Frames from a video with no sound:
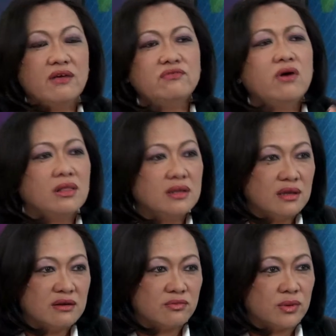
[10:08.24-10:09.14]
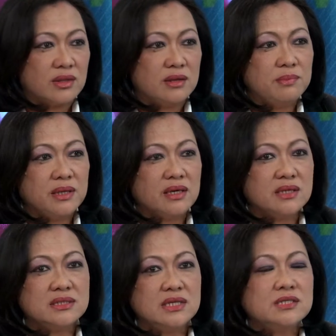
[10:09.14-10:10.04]
I fall in love with it
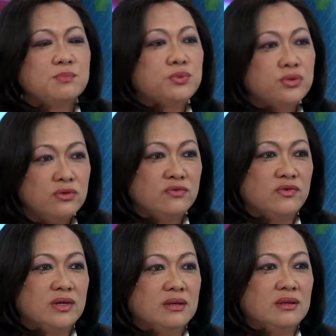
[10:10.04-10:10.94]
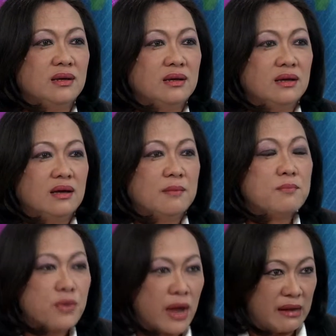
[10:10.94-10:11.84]
because it's a proven
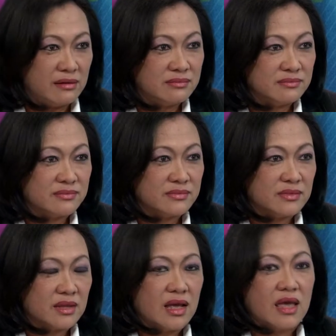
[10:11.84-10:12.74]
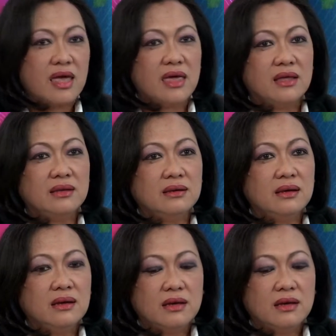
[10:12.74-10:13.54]
brand, and